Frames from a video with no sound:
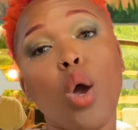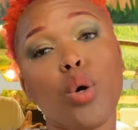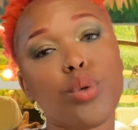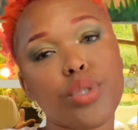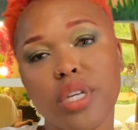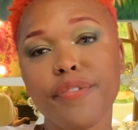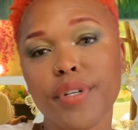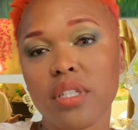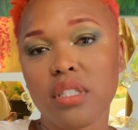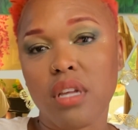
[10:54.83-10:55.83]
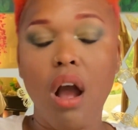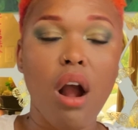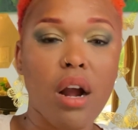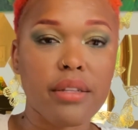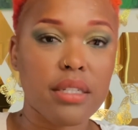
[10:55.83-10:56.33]
who suffers
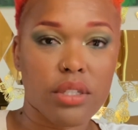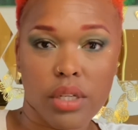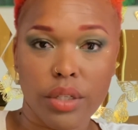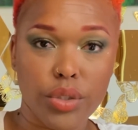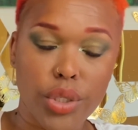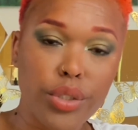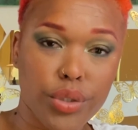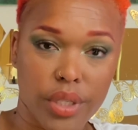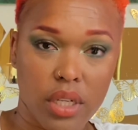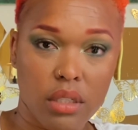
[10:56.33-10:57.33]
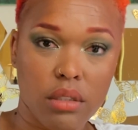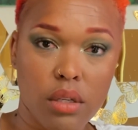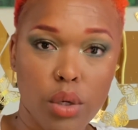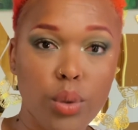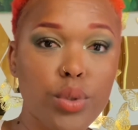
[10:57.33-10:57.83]
are these little children.
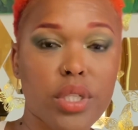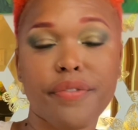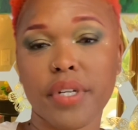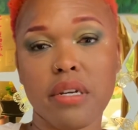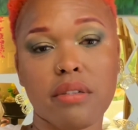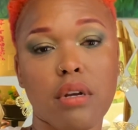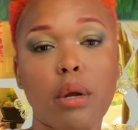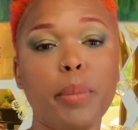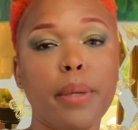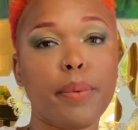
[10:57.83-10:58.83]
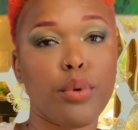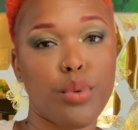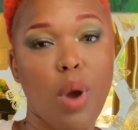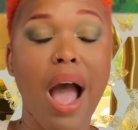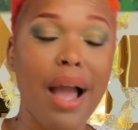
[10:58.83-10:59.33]
Who suffers are people
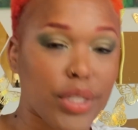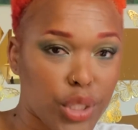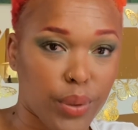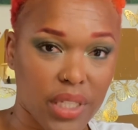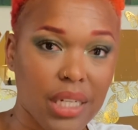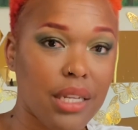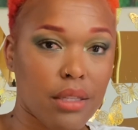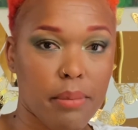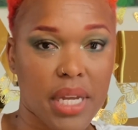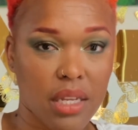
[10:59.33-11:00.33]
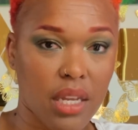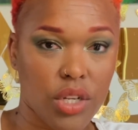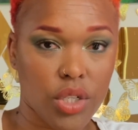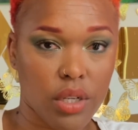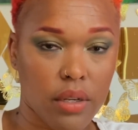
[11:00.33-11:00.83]
who actually need the
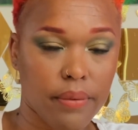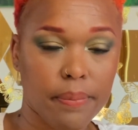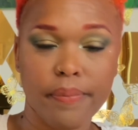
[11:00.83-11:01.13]
medication.